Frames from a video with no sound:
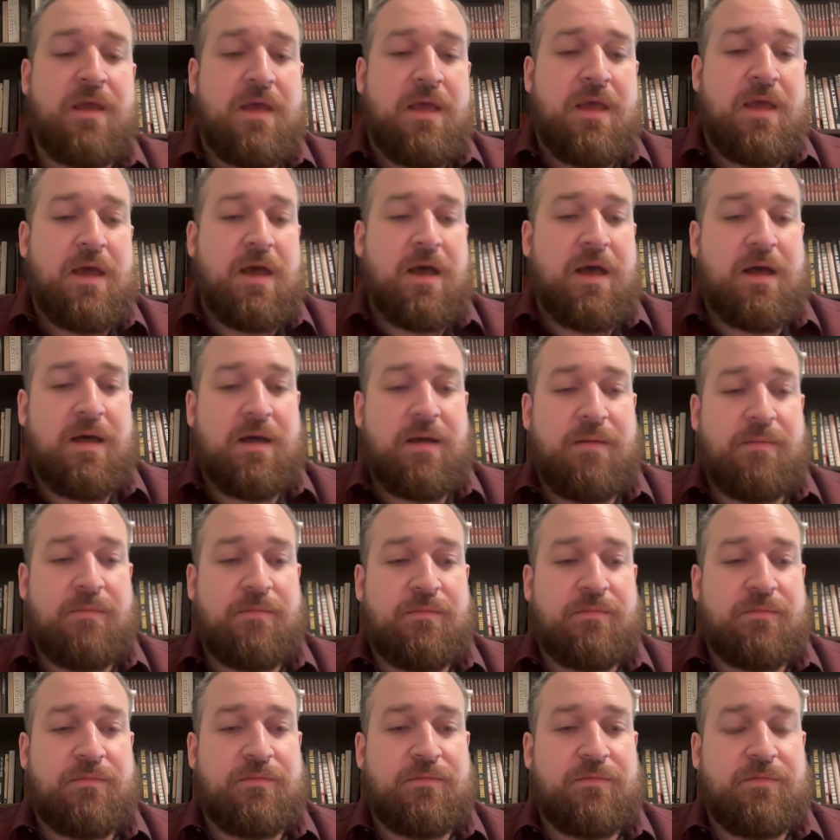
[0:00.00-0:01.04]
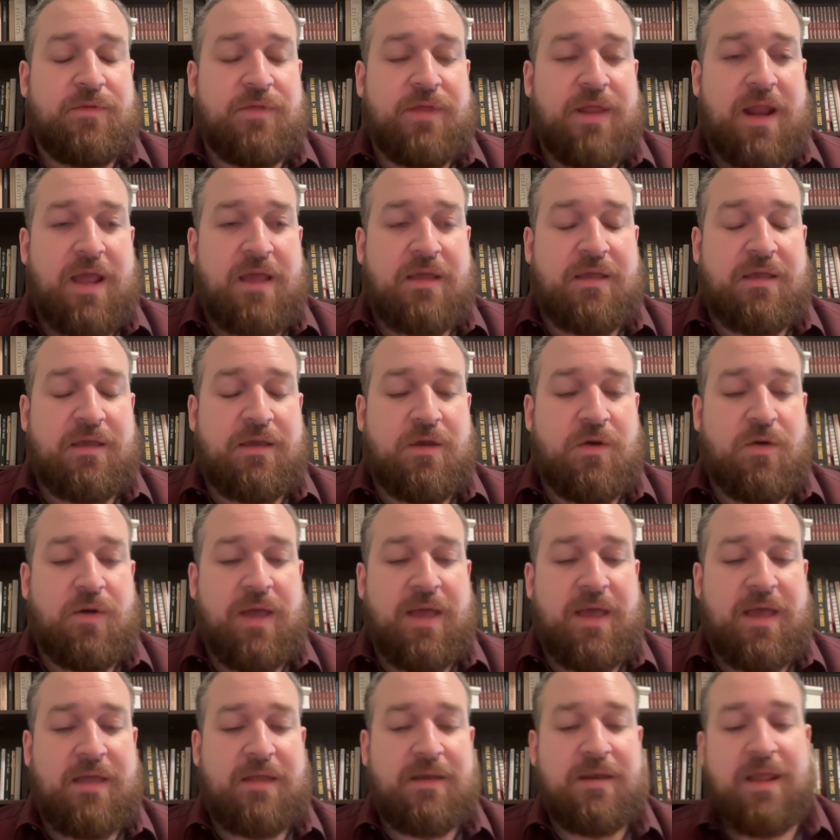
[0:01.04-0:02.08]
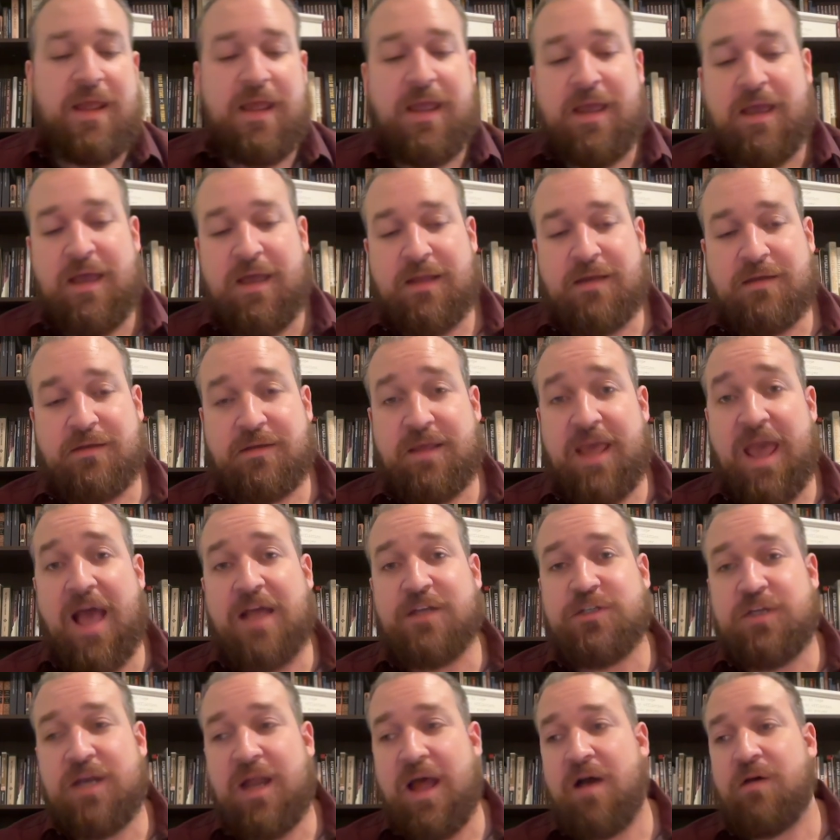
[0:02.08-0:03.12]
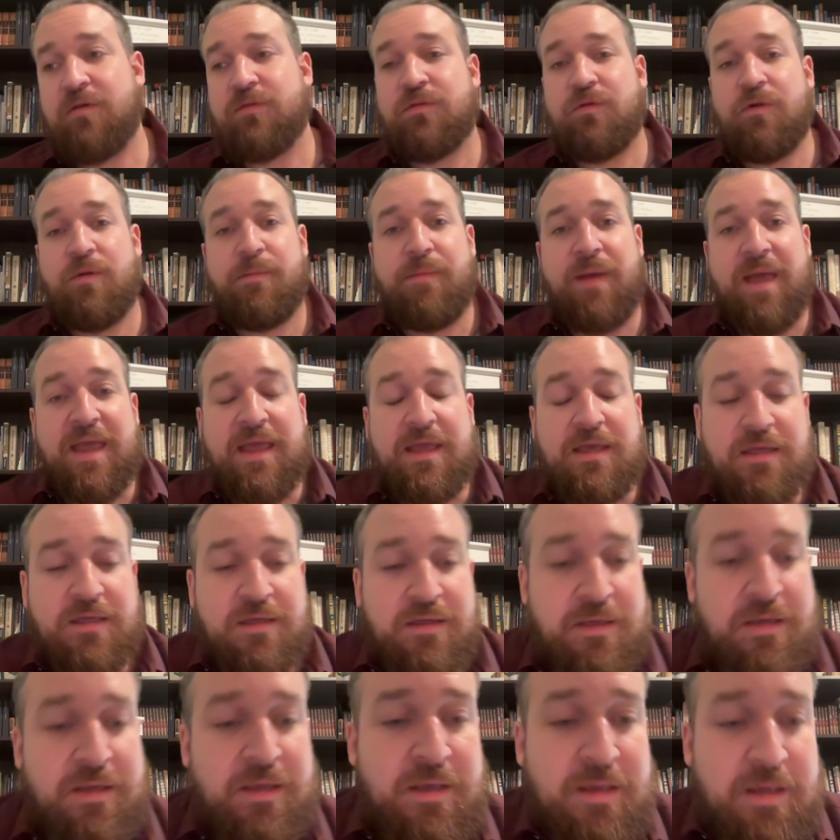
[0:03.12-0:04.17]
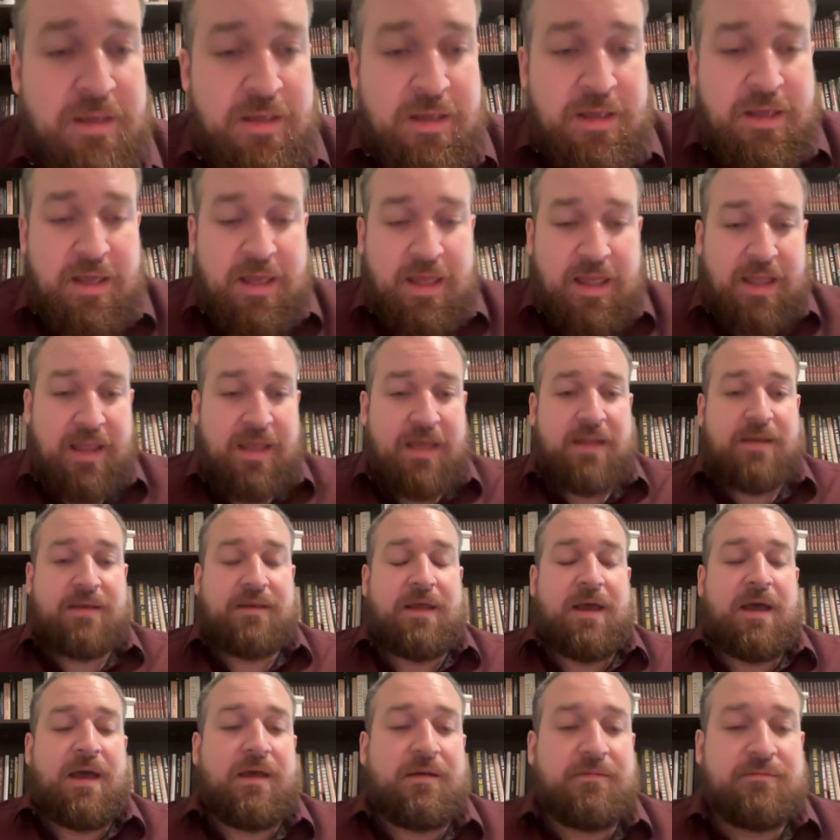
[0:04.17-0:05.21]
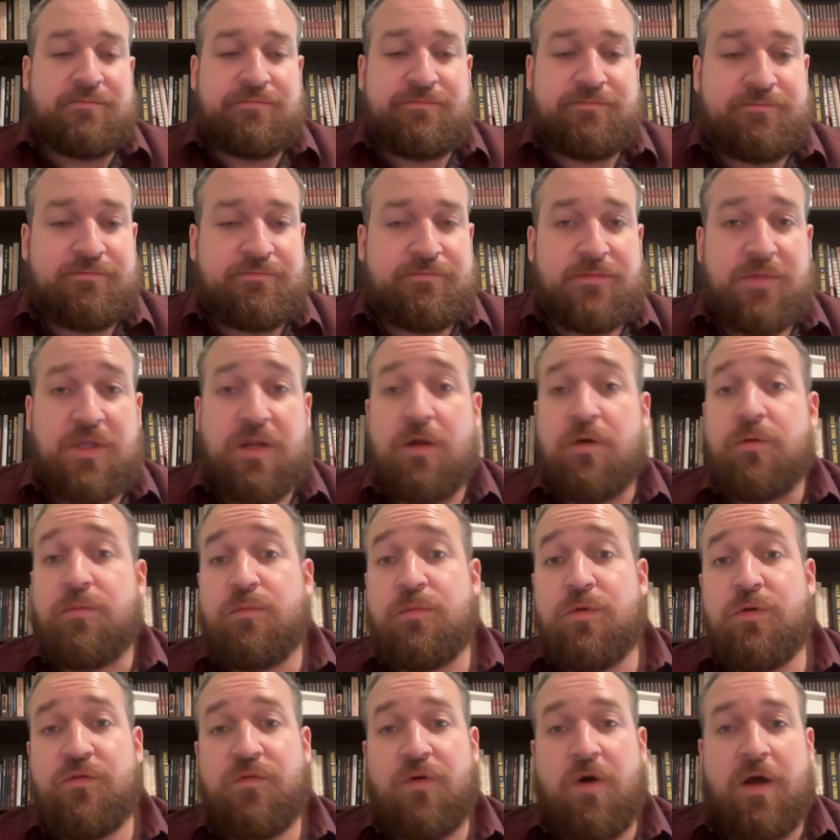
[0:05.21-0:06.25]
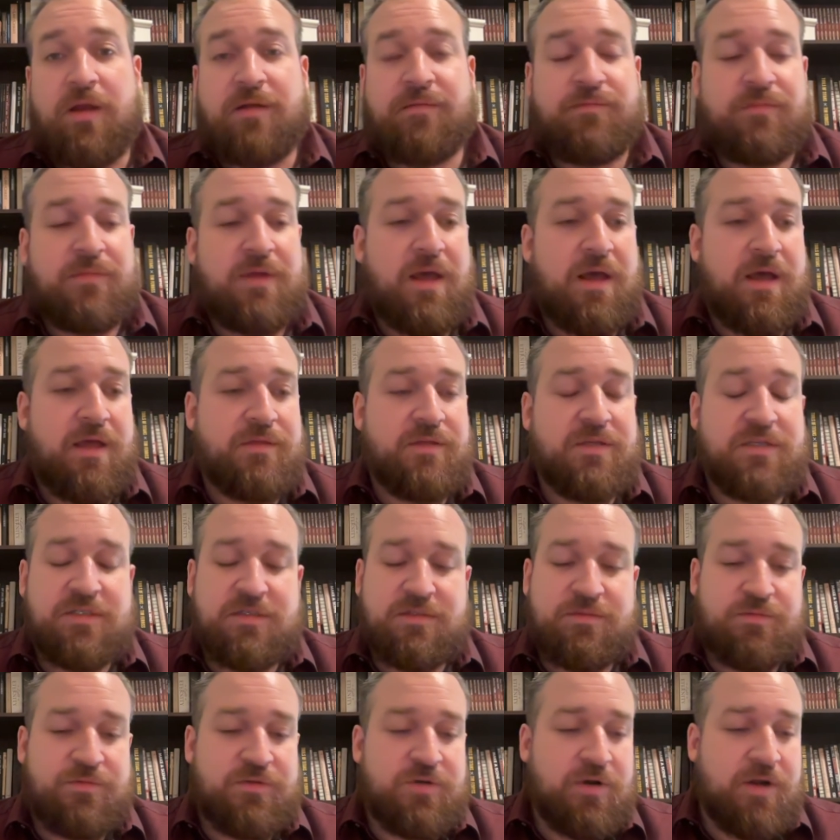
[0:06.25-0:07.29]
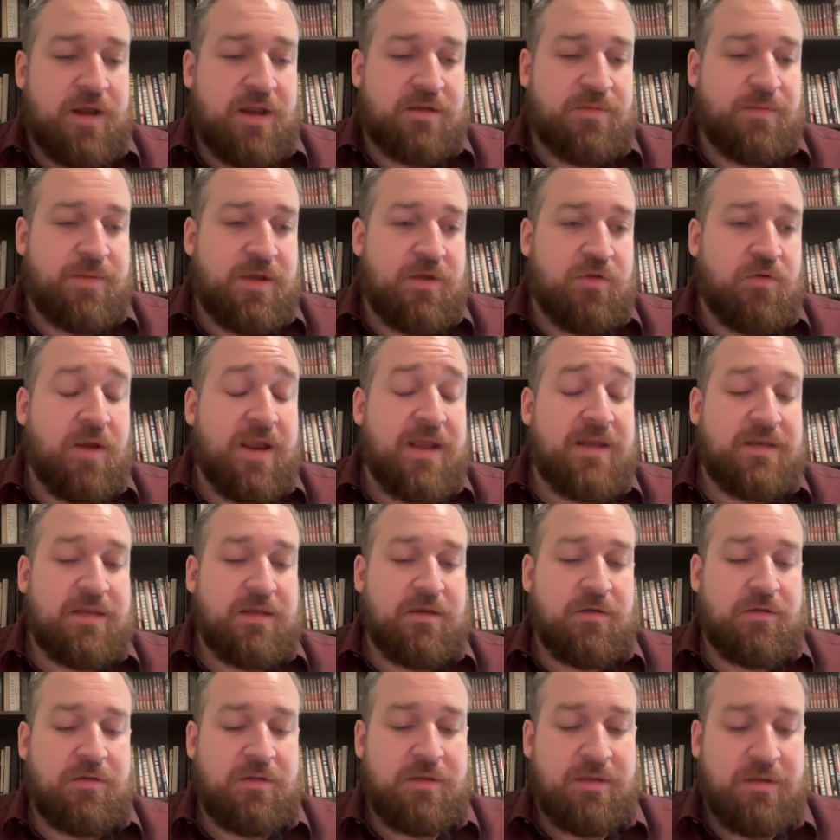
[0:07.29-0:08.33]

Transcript: then I can go ahead and cash it out through a bank and move on. This turned out to be a great deal